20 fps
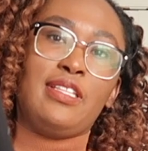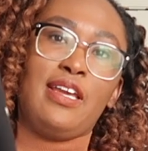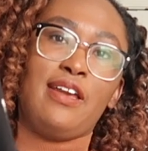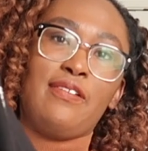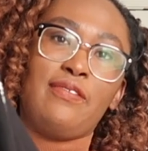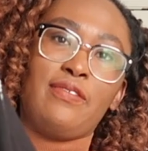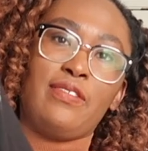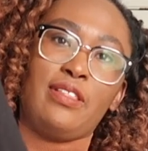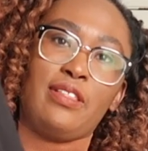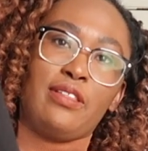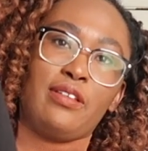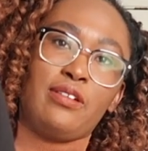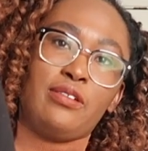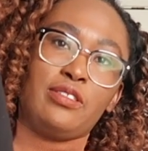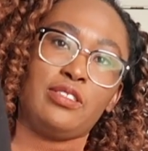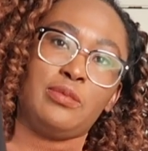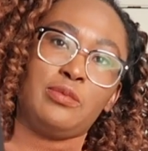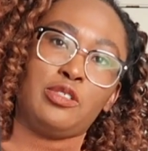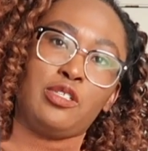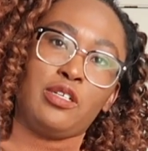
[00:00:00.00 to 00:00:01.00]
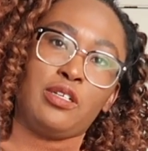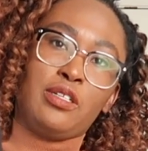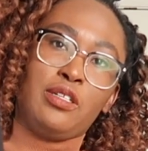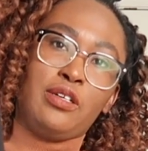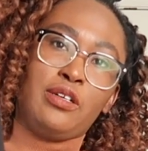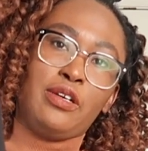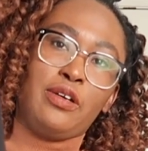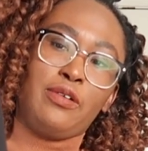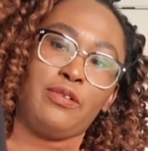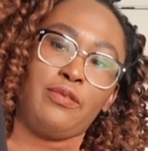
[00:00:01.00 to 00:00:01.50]
They have the little Gymshark
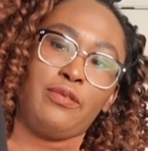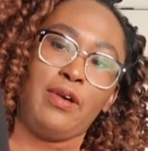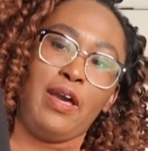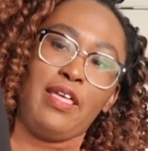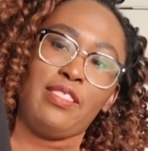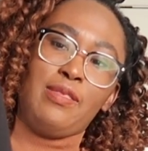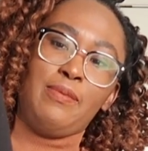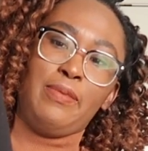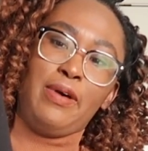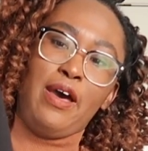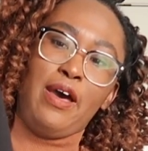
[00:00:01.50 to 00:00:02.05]
logo at the